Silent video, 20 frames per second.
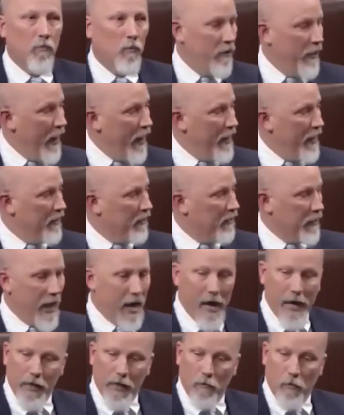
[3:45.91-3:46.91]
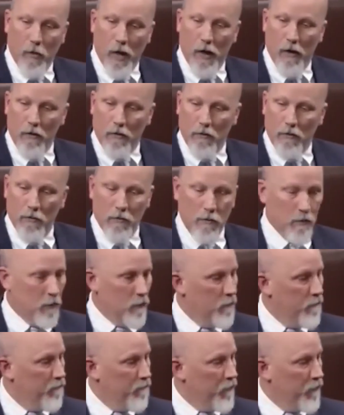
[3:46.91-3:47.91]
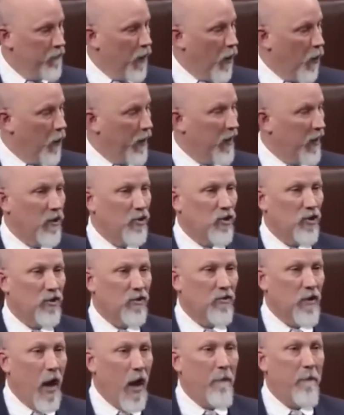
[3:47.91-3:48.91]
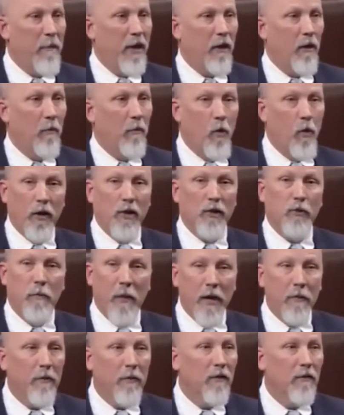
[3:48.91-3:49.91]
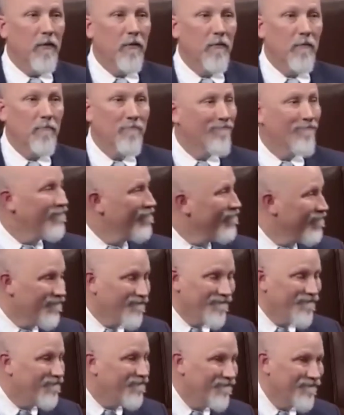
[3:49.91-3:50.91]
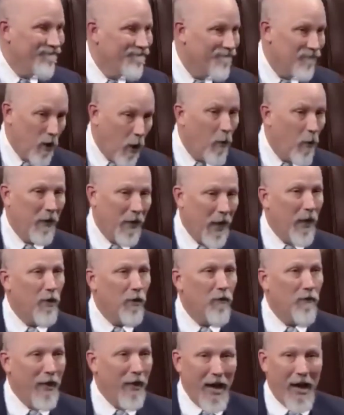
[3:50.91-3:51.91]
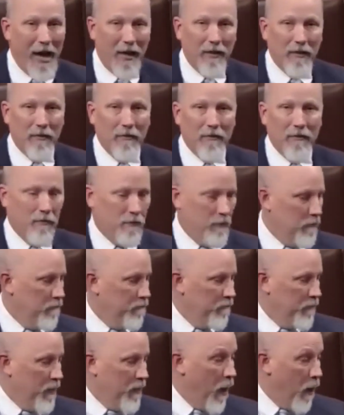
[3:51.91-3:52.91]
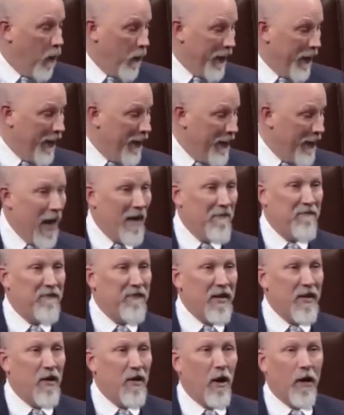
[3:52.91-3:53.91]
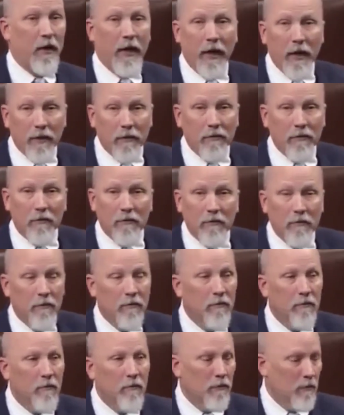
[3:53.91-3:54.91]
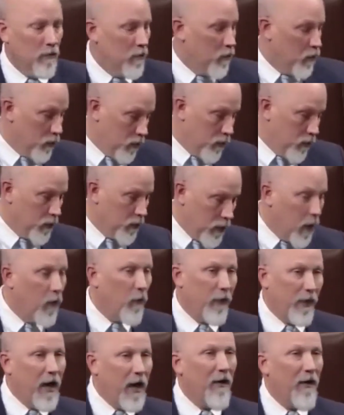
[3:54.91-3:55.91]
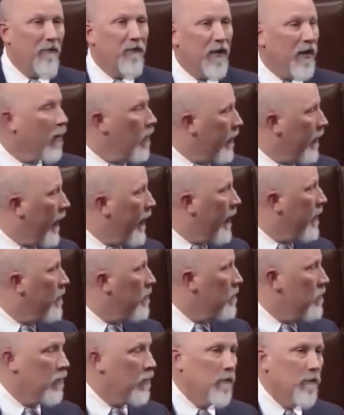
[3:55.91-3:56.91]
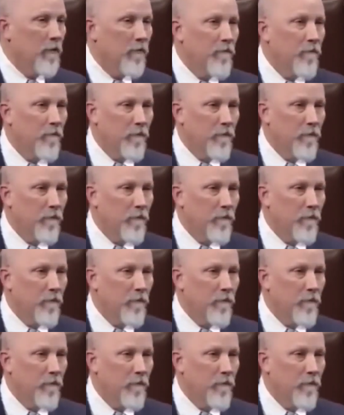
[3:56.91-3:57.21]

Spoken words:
We got to decide, well, are we going to just not make our mortgage payment? No, we got to do that. Are we going to not feed our kids? Well, no, we got to feed our kids.